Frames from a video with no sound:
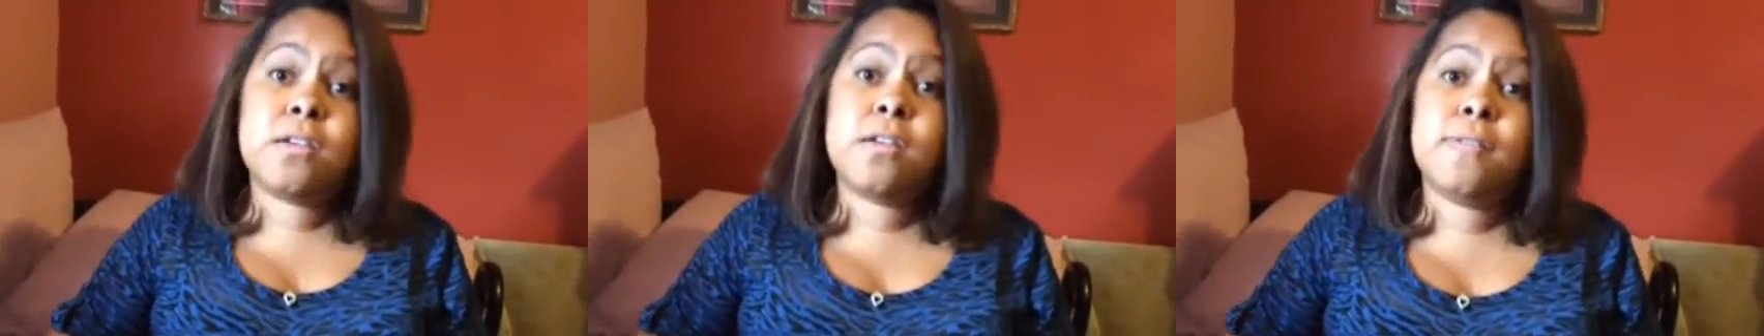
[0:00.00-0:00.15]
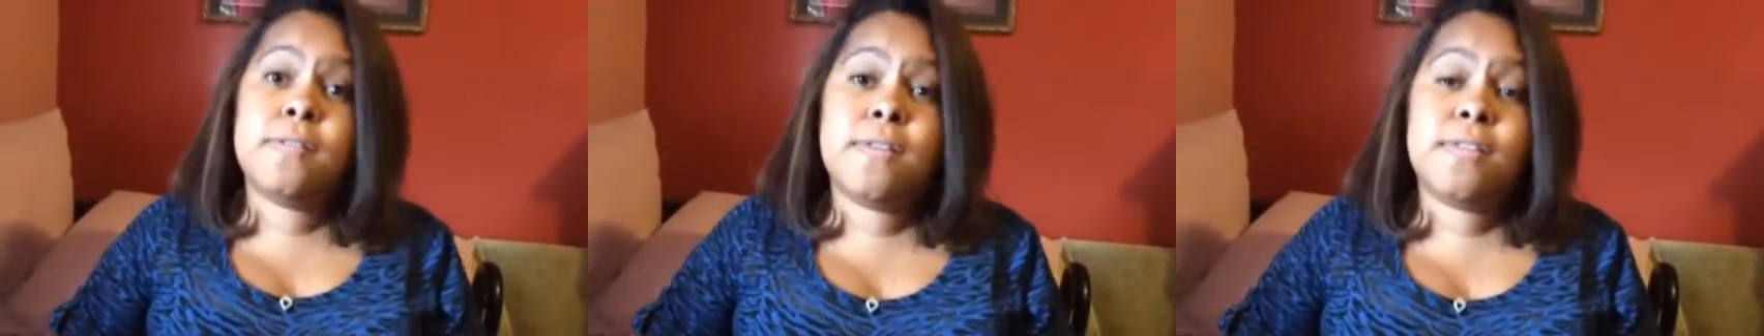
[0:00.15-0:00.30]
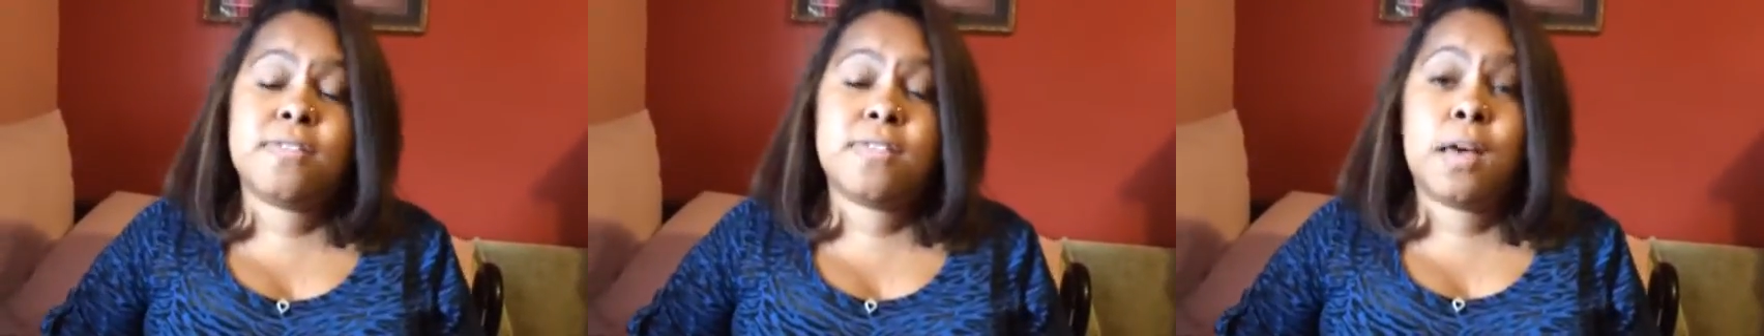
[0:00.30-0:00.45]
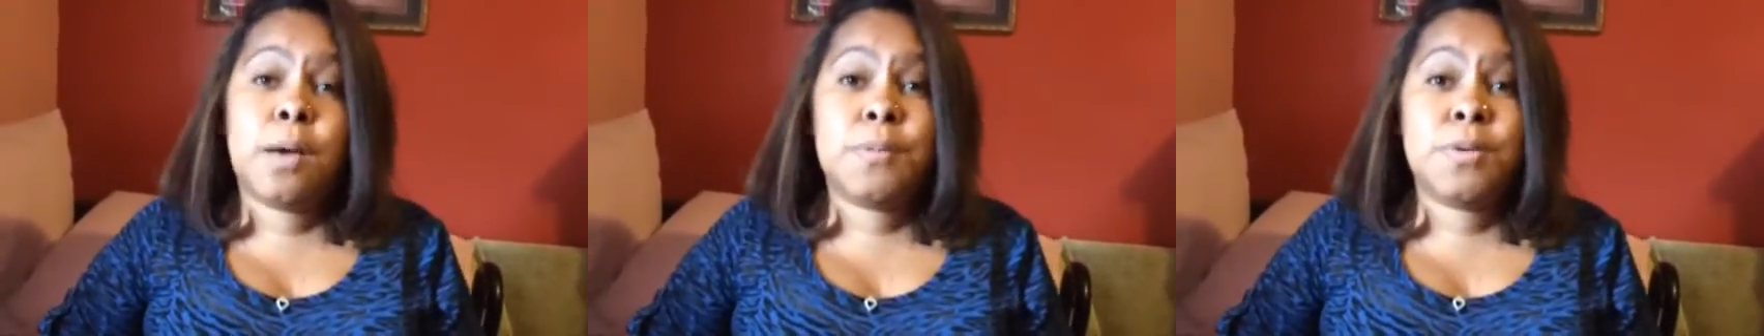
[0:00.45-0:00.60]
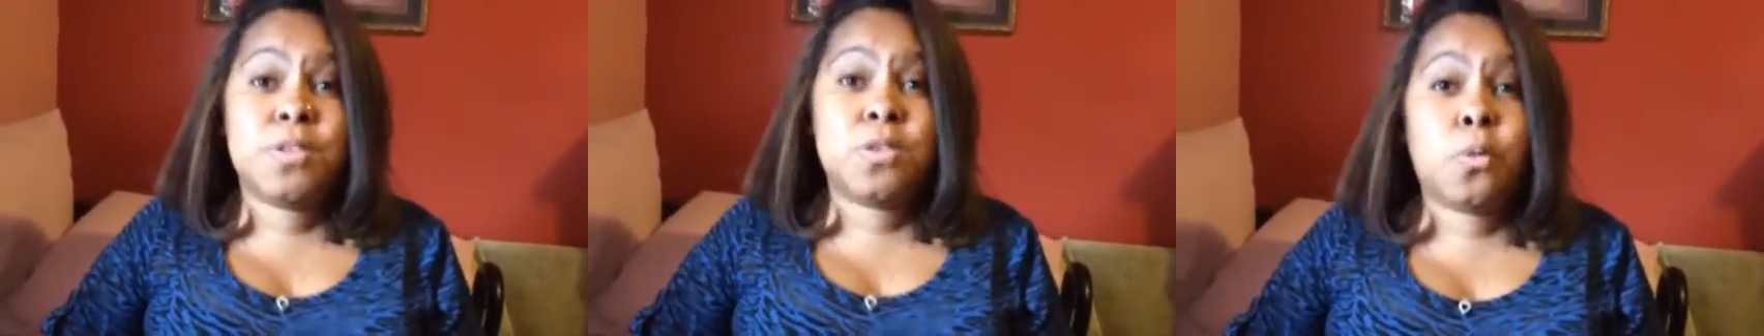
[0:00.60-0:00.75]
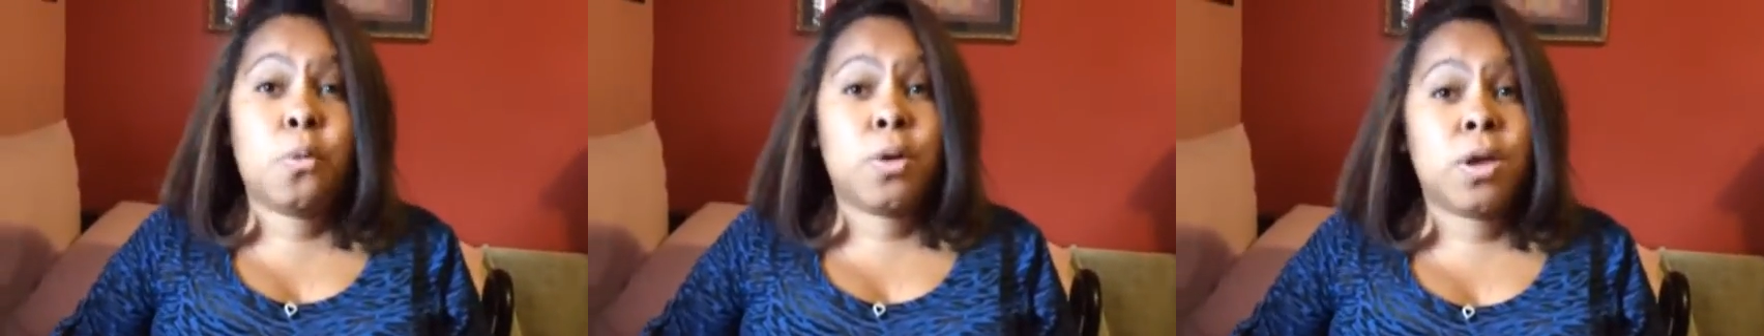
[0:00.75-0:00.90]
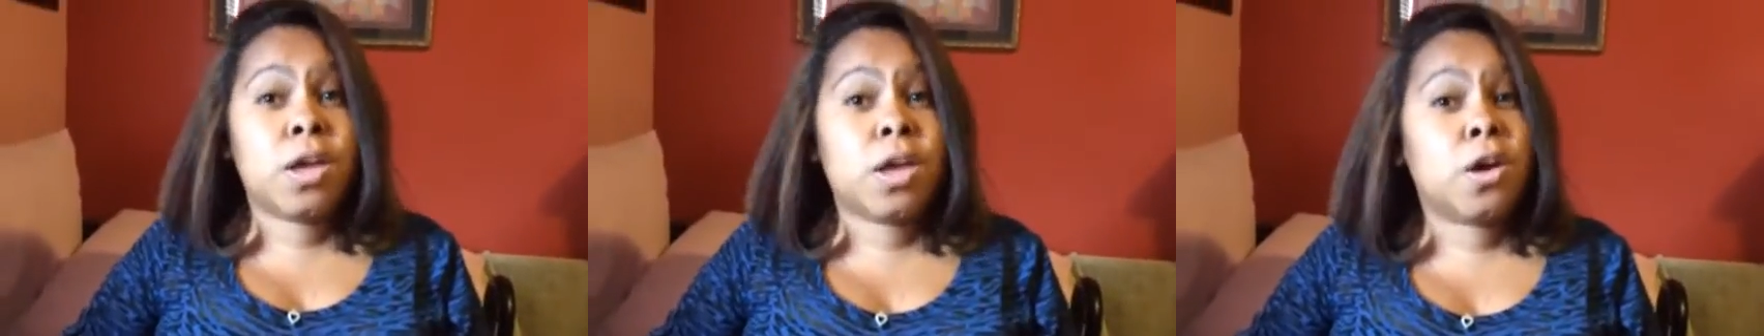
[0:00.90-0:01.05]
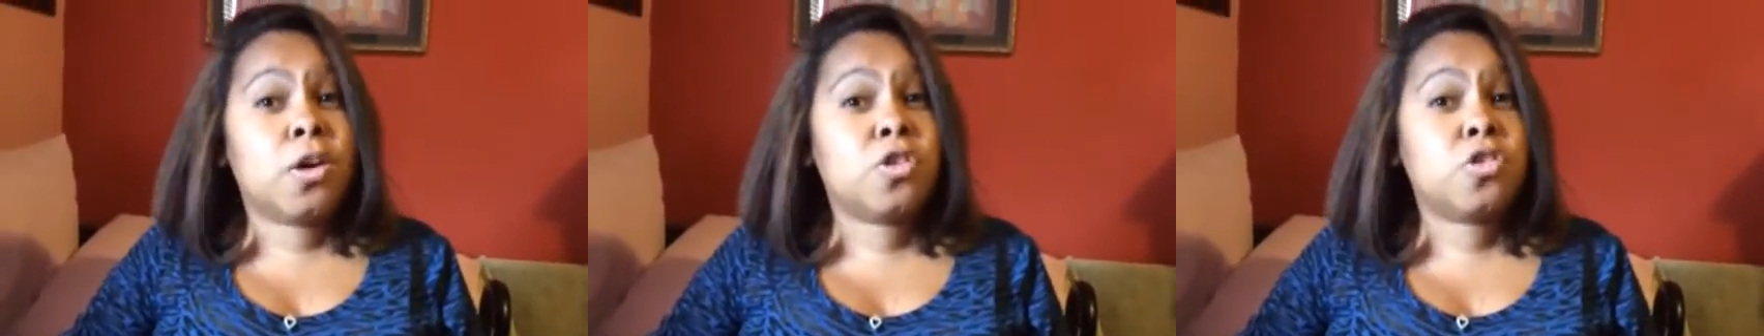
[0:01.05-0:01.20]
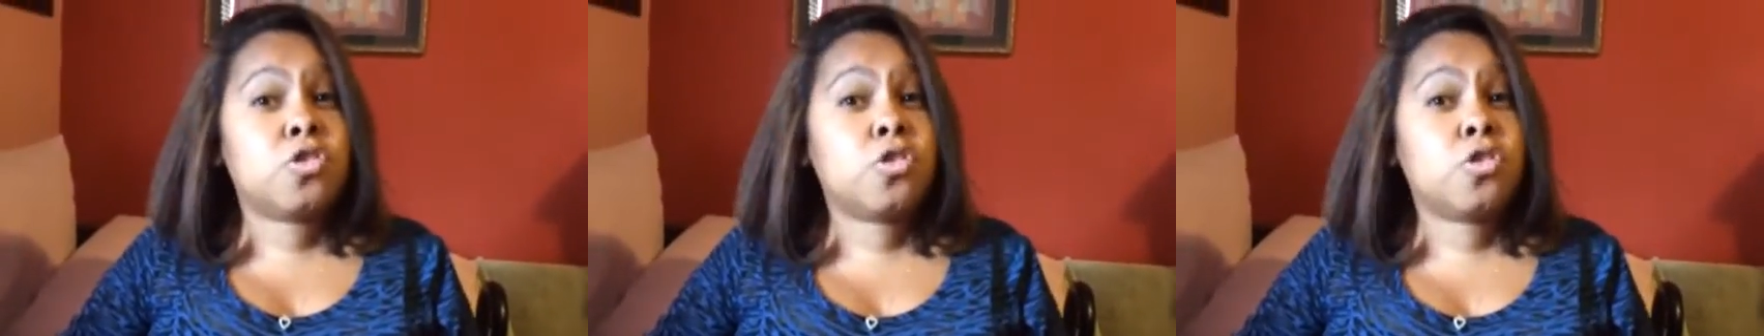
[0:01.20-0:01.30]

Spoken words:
goodness I was going